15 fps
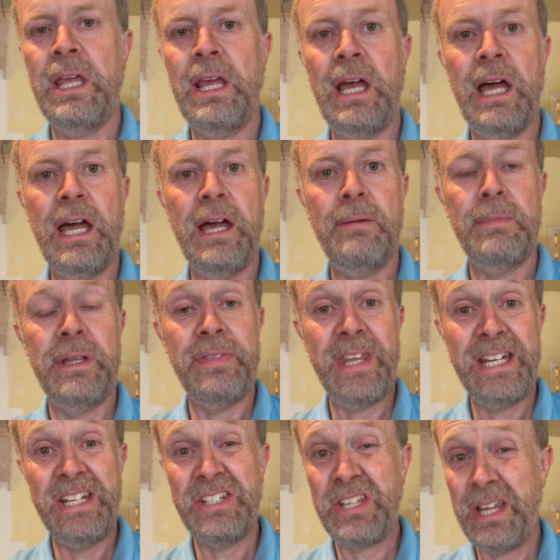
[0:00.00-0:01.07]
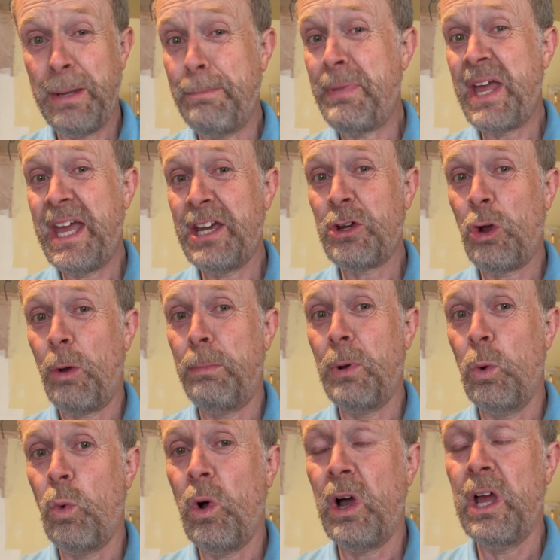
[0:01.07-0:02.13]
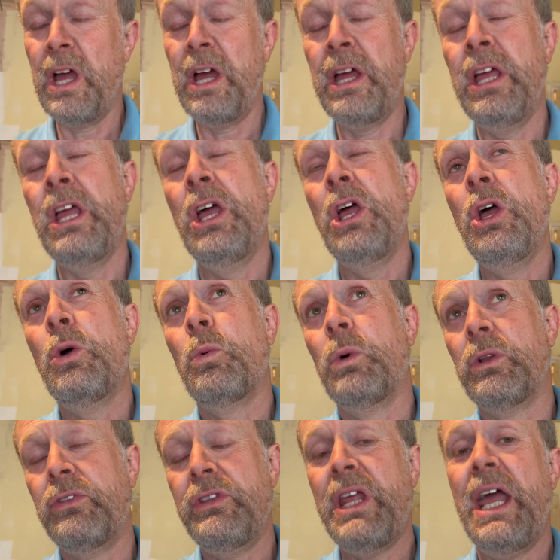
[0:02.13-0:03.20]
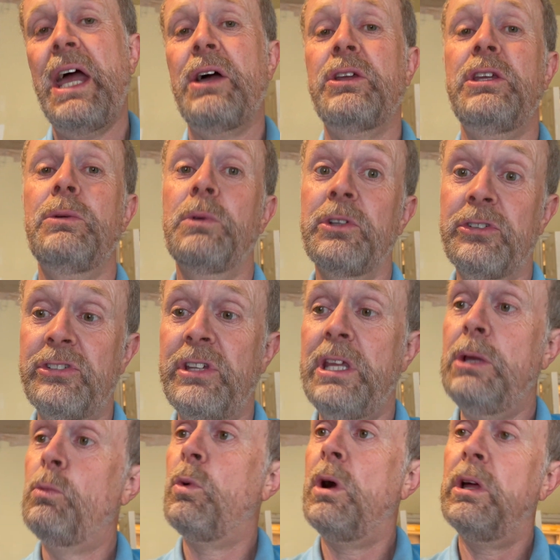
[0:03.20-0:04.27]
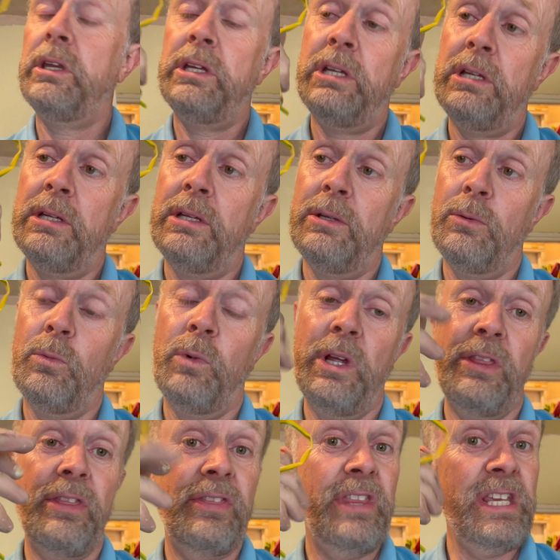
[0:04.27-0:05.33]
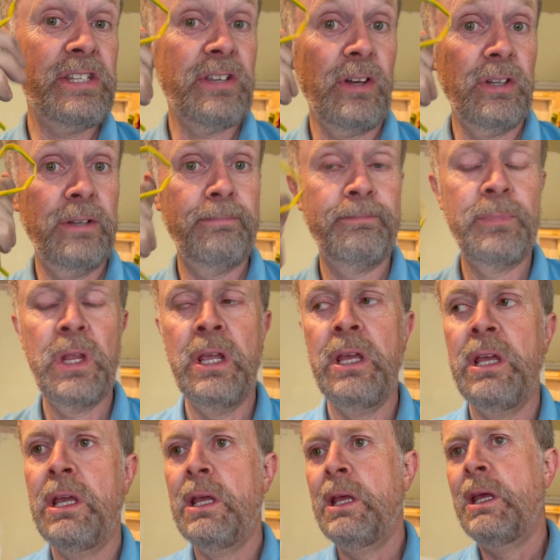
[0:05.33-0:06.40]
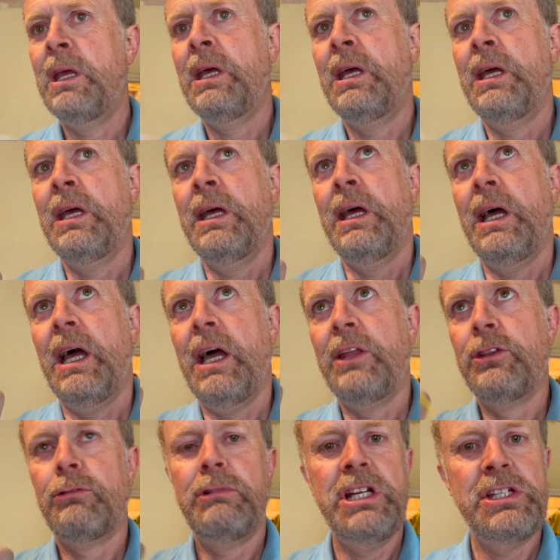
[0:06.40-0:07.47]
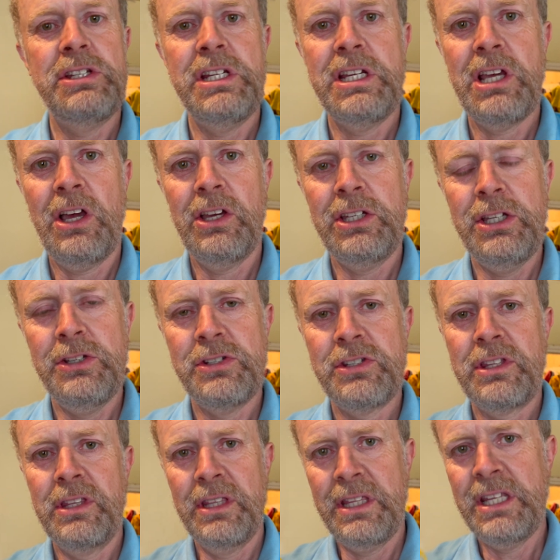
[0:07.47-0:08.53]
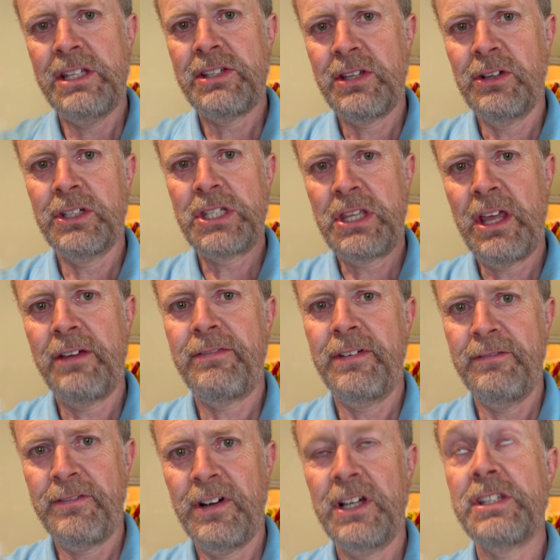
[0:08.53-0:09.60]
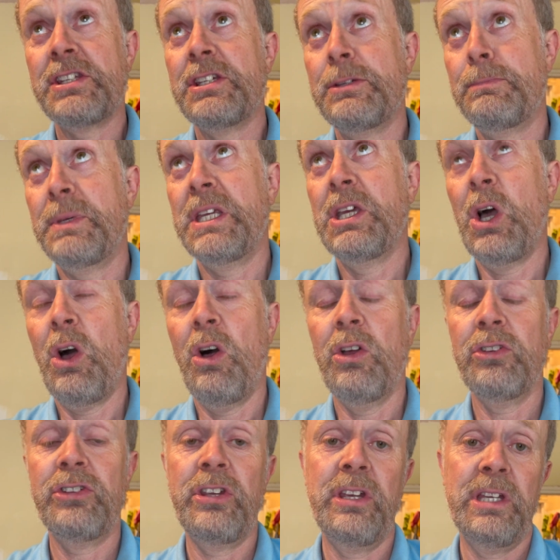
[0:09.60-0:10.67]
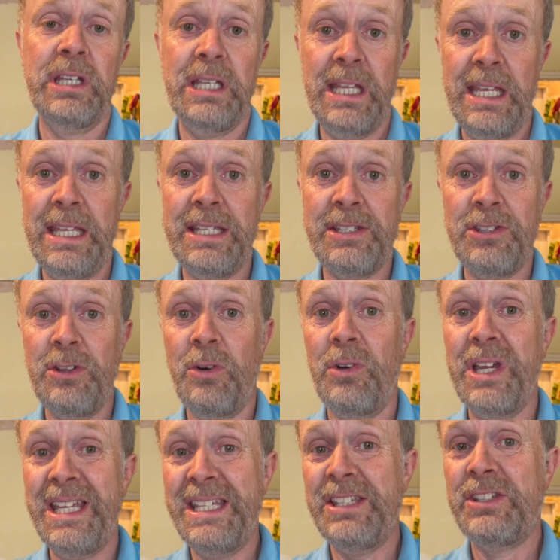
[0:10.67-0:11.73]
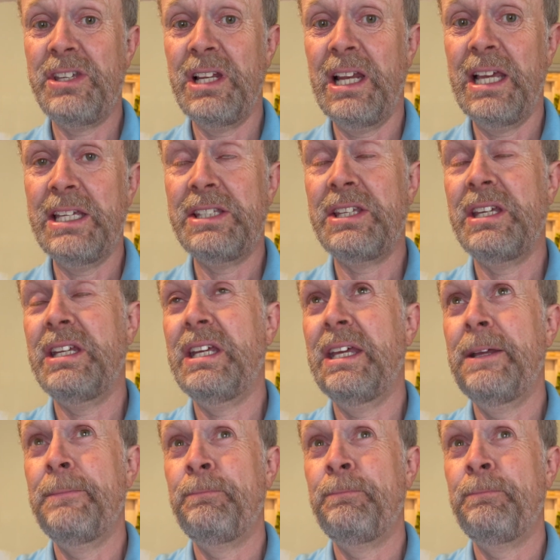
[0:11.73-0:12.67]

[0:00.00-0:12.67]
and then you see a bare copper wire. Well, now you will see one with this on. And the reason you can't use this sort of stuff in France is because it's not insulated